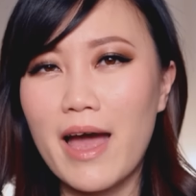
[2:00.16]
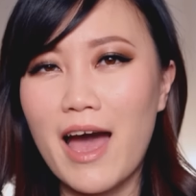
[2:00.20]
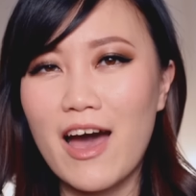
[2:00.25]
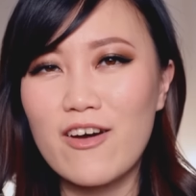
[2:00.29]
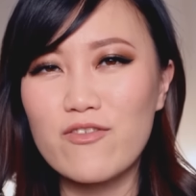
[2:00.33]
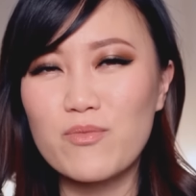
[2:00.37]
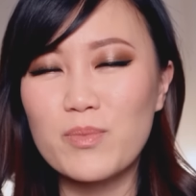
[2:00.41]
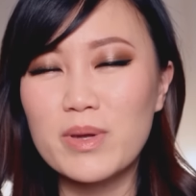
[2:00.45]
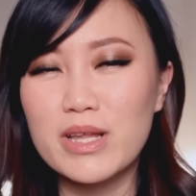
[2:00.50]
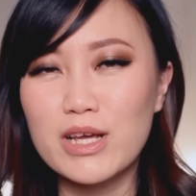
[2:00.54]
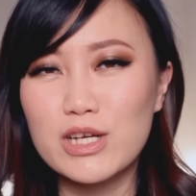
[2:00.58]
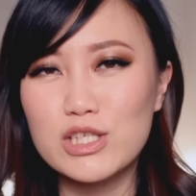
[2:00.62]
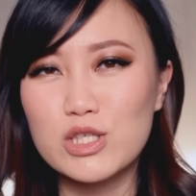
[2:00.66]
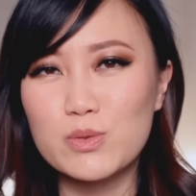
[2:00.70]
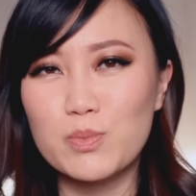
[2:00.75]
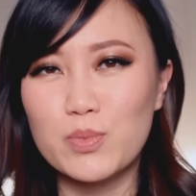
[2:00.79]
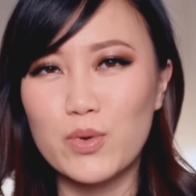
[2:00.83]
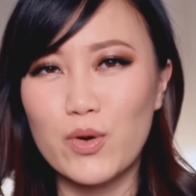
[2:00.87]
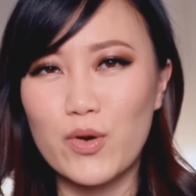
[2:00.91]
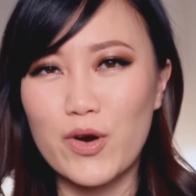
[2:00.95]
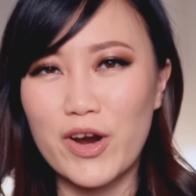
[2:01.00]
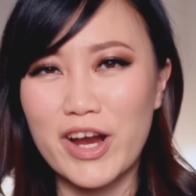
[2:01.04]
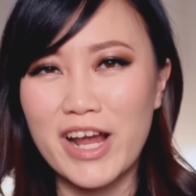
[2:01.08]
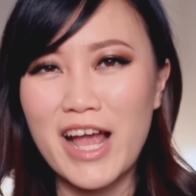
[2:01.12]
have been
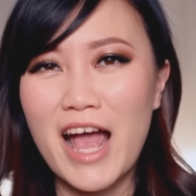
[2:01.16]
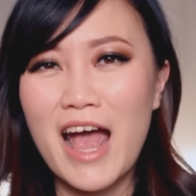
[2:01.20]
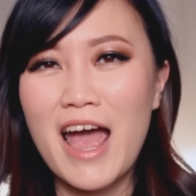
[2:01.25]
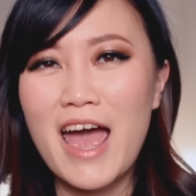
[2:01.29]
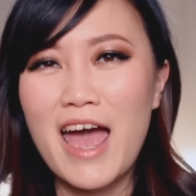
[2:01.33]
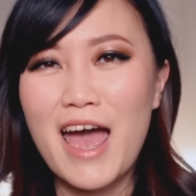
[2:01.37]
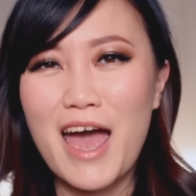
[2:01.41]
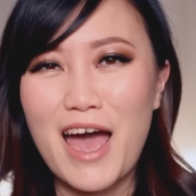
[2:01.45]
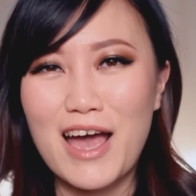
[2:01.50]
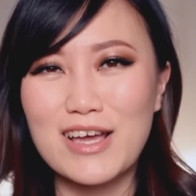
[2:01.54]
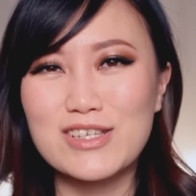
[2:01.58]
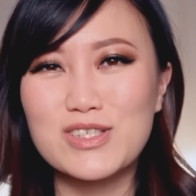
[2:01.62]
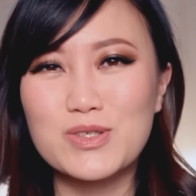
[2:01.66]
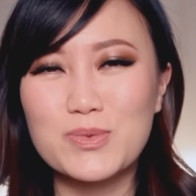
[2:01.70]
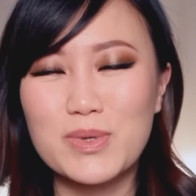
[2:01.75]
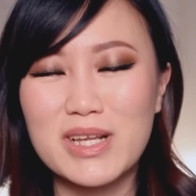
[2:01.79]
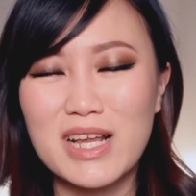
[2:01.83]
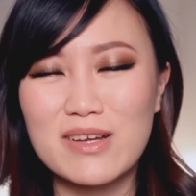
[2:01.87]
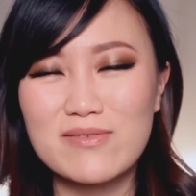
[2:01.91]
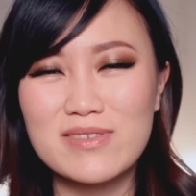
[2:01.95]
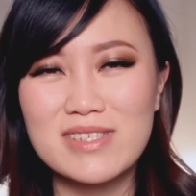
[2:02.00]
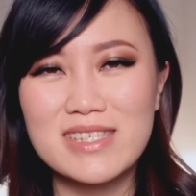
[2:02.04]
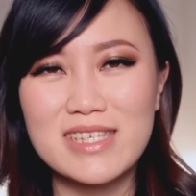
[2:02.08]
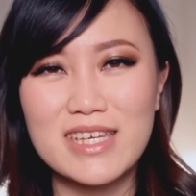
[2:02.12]
exploring, as you
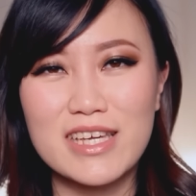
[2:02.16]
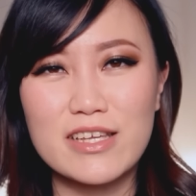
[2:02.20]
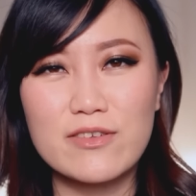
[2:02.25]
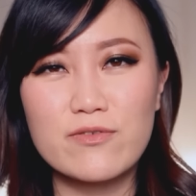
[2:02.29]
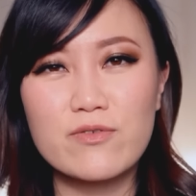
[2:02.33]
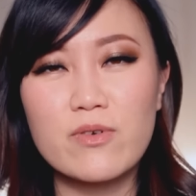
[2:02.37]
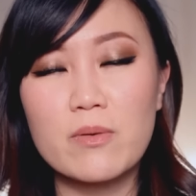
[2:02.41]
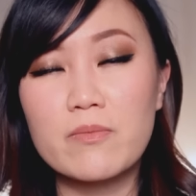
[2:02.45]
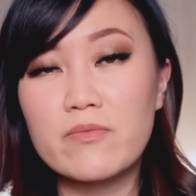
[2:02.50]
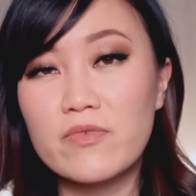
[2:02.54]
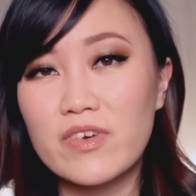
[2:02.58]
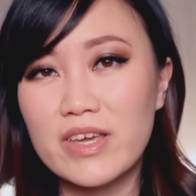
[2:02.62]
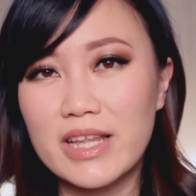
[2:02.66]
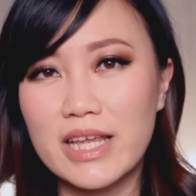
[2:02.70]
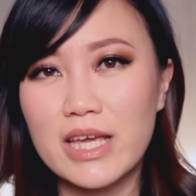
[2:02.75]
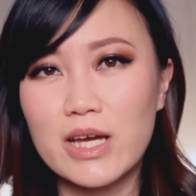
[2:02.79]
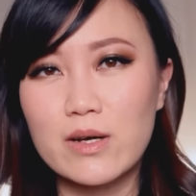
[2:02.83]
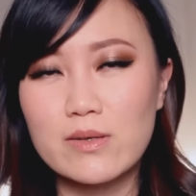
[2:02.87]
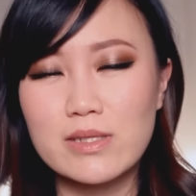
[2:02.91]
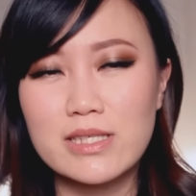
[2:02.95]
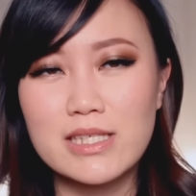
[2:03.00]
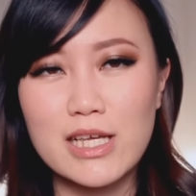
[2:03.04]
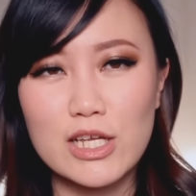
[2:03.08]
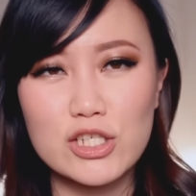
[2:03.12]
would have seen from
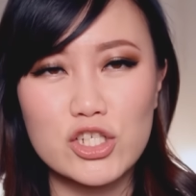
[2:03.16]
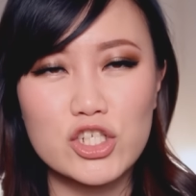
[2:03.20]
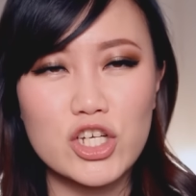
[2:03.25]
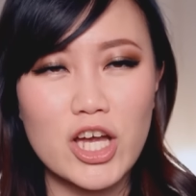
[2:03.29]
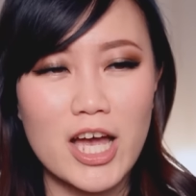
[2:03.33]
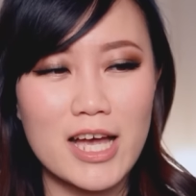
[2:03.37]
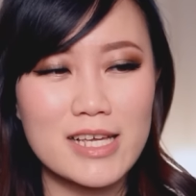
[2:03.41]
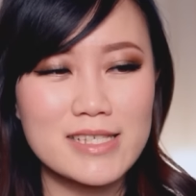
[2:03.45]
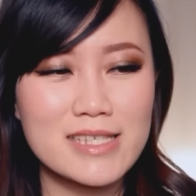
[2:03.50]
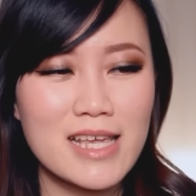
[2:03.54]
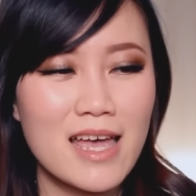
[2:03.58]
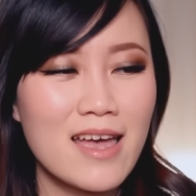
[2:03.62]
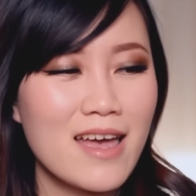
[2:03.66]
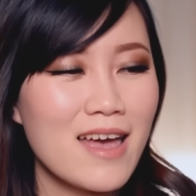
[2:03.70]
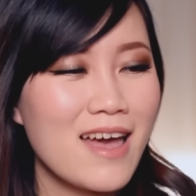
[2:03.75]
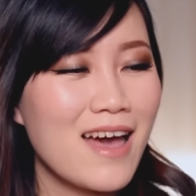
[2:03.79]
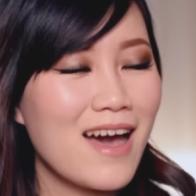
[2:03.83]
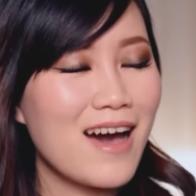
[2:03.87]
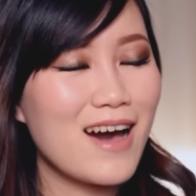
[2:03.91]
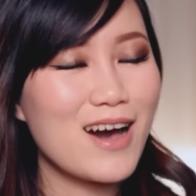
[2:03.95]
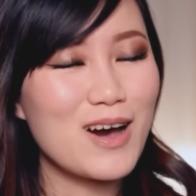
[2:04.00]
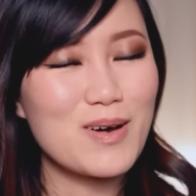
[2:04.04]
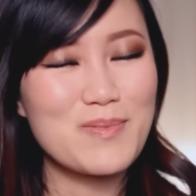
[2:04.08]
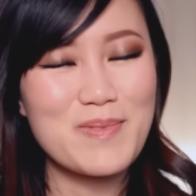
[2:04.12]
videos such as
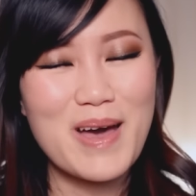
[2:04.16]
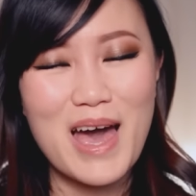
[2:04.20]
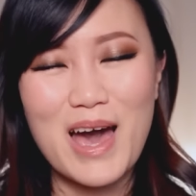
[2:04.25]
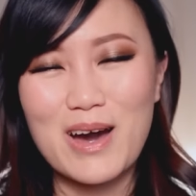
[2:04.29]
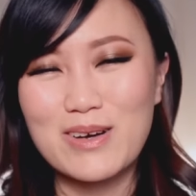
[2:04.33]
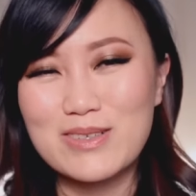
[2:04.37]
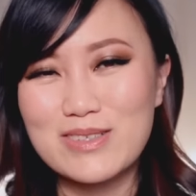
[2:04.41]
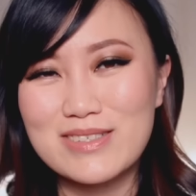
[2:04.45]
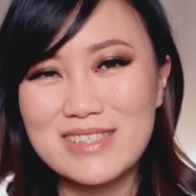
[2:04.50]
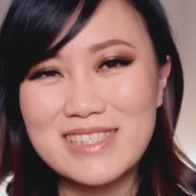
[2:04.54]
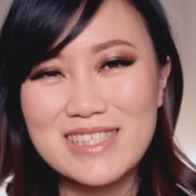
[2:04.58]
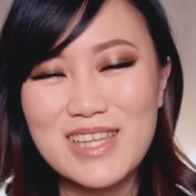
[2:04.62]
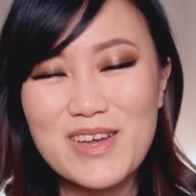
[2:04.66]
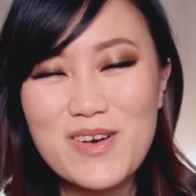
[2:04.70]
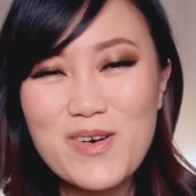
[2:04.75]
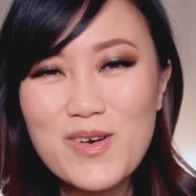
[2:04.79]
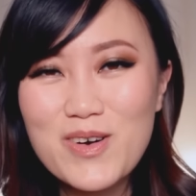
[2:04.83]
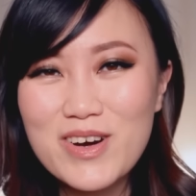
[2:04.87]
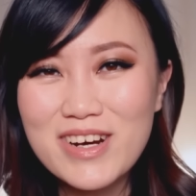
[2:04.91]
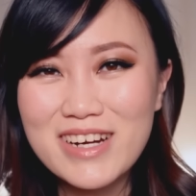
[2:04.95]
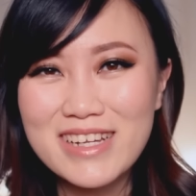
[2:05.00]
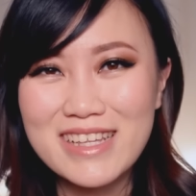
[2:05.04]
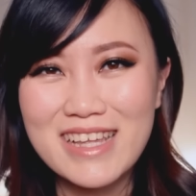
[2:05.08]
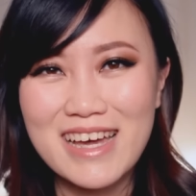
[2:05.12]
um, how to stay
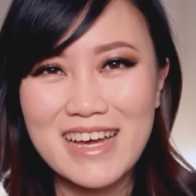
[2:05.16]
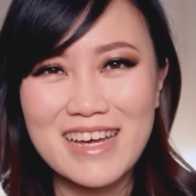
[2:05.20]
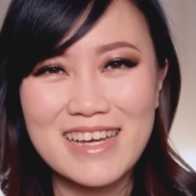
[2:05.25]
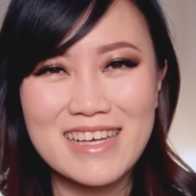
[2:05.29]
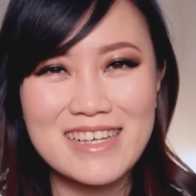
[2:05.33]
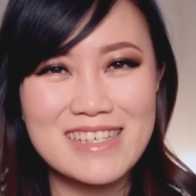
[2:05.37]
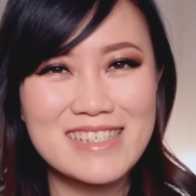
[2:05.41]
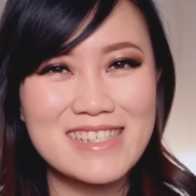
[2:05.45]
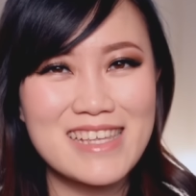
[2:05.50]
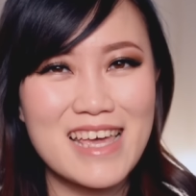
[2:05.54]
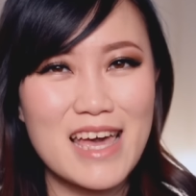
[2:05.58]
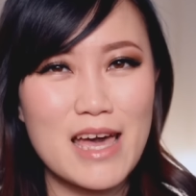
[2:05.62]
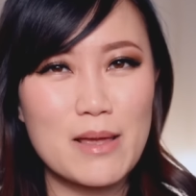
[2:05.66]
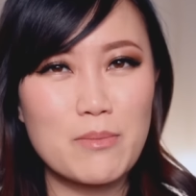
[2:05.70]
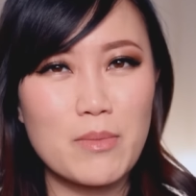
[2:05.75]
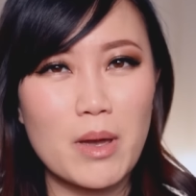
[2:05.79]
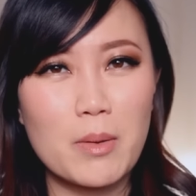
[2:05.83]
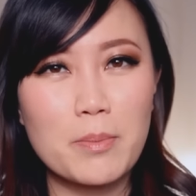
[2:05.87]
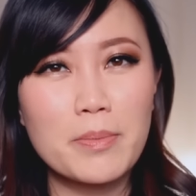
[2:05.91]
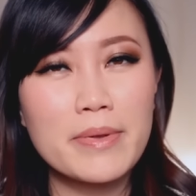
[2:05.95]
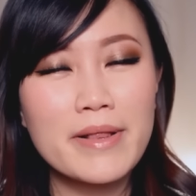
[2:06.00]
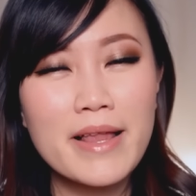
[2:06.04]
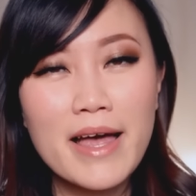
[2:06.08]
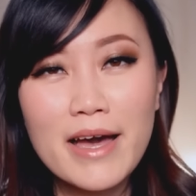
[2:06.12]
organized and
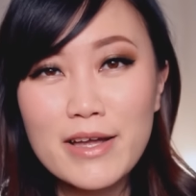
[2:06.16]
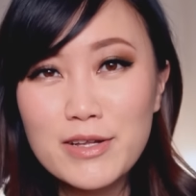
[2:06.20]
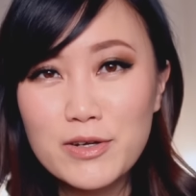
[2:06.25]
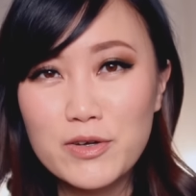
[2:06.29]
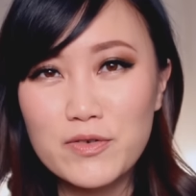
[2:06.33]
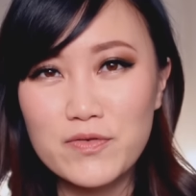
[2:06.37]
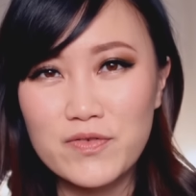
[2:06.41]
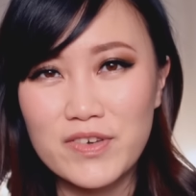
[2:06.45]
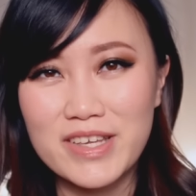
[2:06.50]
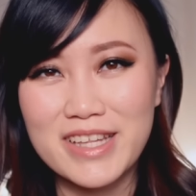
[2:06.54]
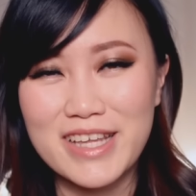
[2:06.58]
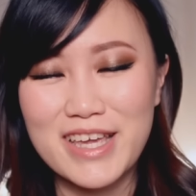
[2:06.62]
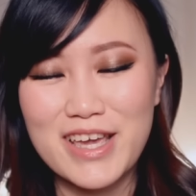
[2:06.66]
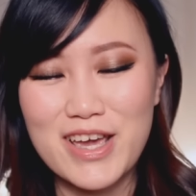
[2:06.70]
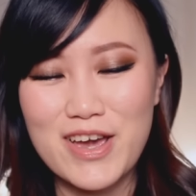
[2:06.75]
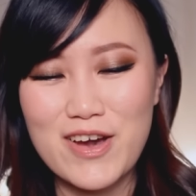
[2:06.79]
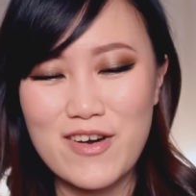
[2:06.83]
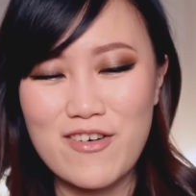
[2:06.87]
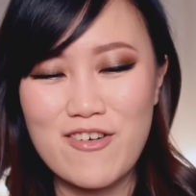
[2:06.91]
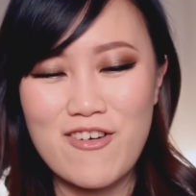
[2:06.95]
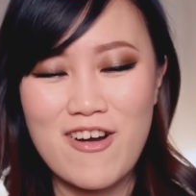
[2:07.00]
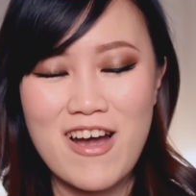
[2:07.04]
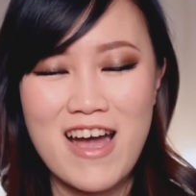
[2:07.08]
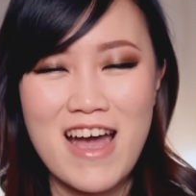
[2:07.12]
my planner
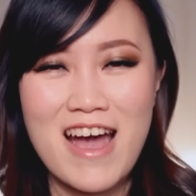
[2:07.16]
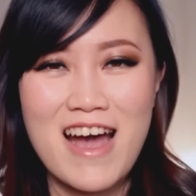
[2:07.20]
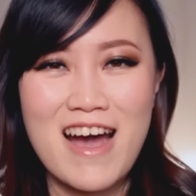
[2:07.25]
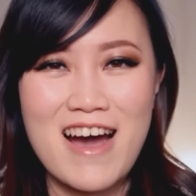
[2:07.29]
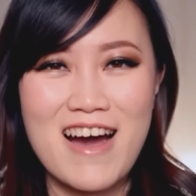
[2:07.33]
video